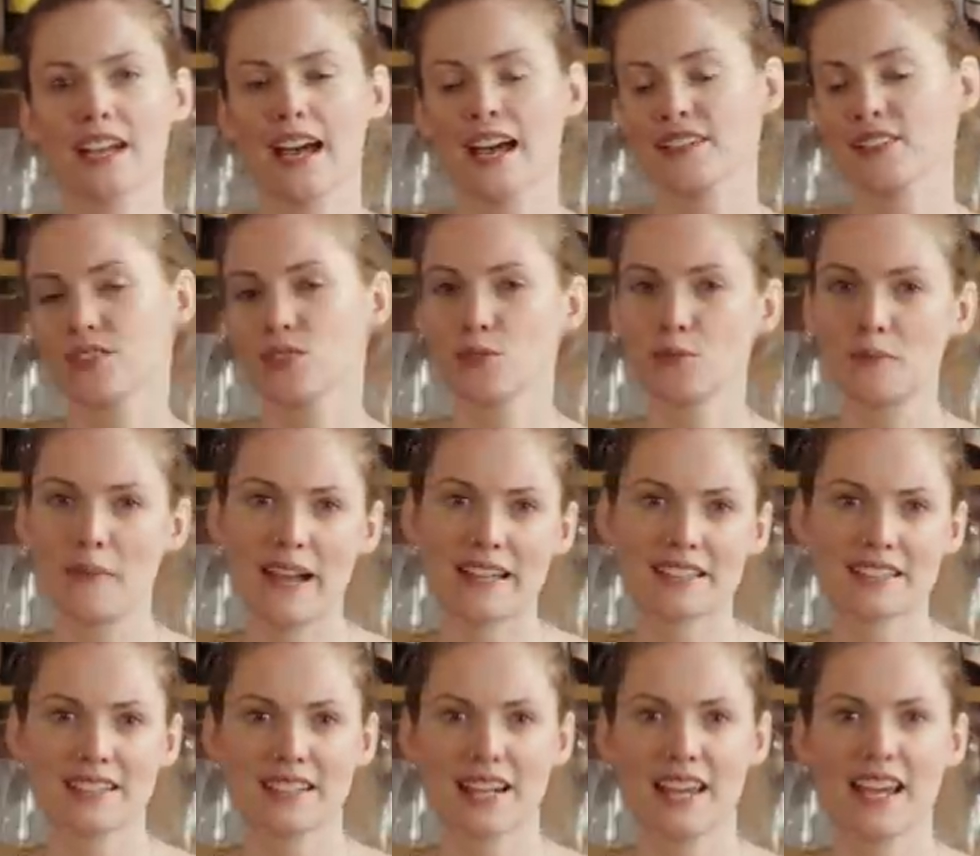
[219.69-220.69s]
as do
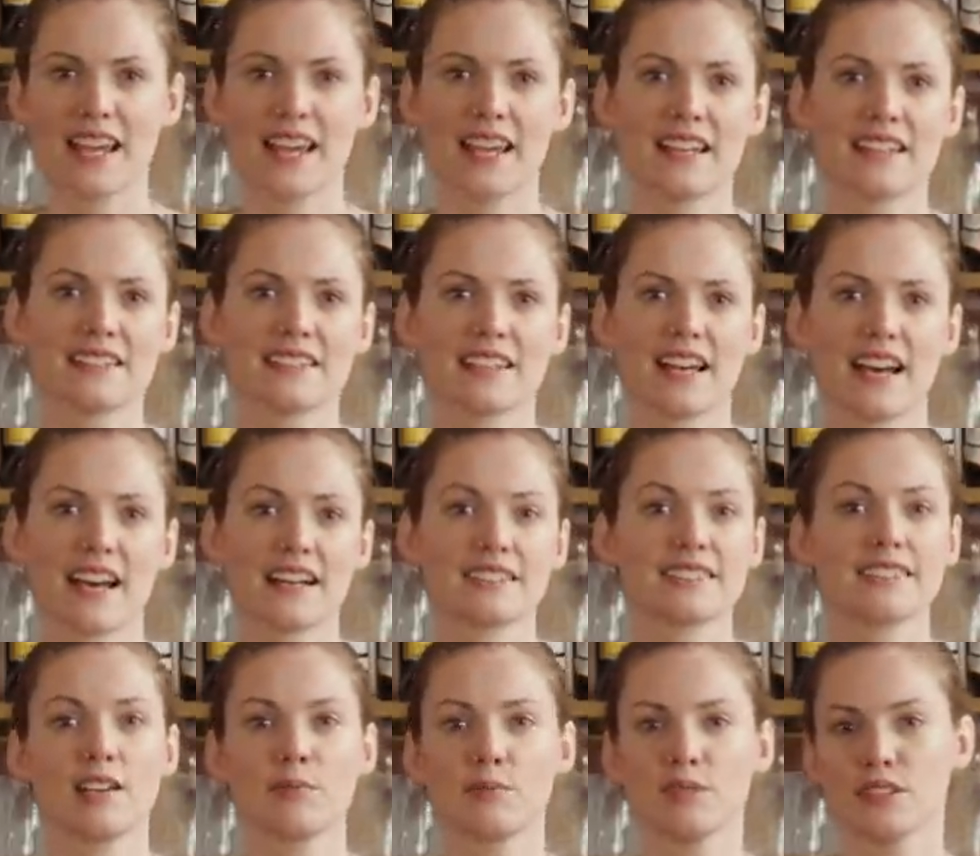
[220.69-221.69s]
Massenet's,
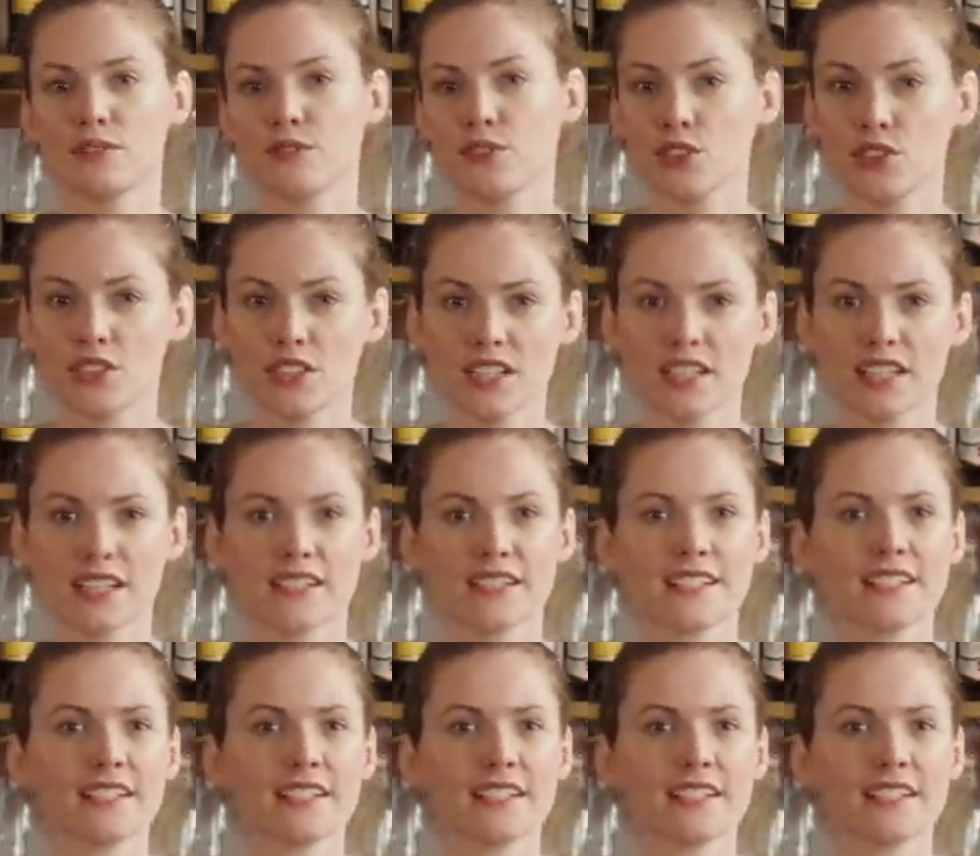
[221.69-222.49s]
Tempest Fugit.